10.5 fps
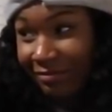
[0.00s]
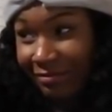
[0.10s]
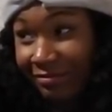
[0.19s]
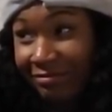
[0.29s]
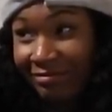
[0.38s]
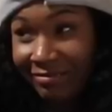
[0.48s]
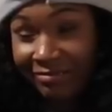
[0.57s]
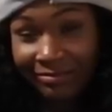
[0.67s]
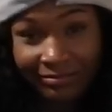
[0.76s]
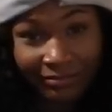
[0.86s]

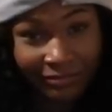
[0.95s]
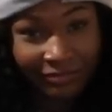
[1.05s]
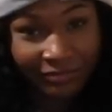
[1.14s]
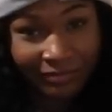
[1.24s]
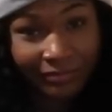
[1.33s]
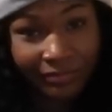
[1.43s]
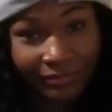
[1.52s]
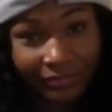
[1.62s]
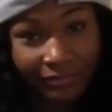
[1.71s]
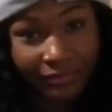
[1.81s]

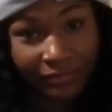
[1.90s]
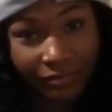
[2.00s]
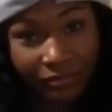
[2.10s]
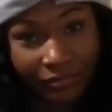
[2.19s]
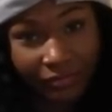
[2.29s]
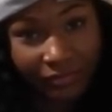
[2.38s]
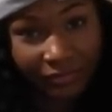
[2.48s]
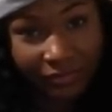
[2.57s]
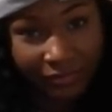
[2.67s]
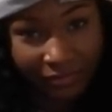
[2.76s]

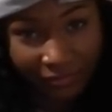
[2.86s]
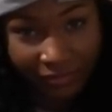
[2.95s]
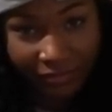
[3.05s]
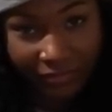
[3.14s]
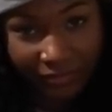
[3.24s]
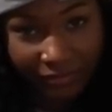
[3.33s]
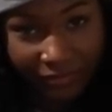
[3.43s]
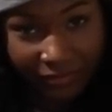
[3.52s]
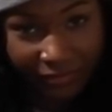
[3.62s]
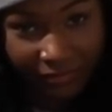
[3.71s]

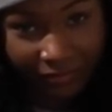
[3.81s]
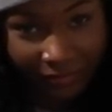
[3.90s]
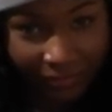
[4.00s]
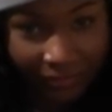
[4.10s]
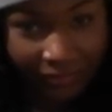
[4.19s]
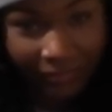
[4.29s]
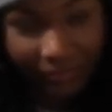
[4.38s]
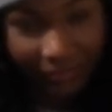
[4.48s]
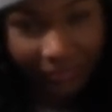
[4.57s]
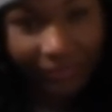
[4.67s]

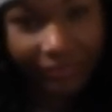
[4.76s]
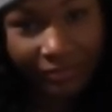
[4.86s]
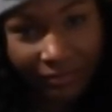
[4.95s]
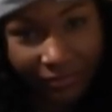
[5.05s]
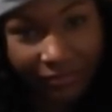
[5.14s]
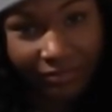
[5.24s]
[no speech]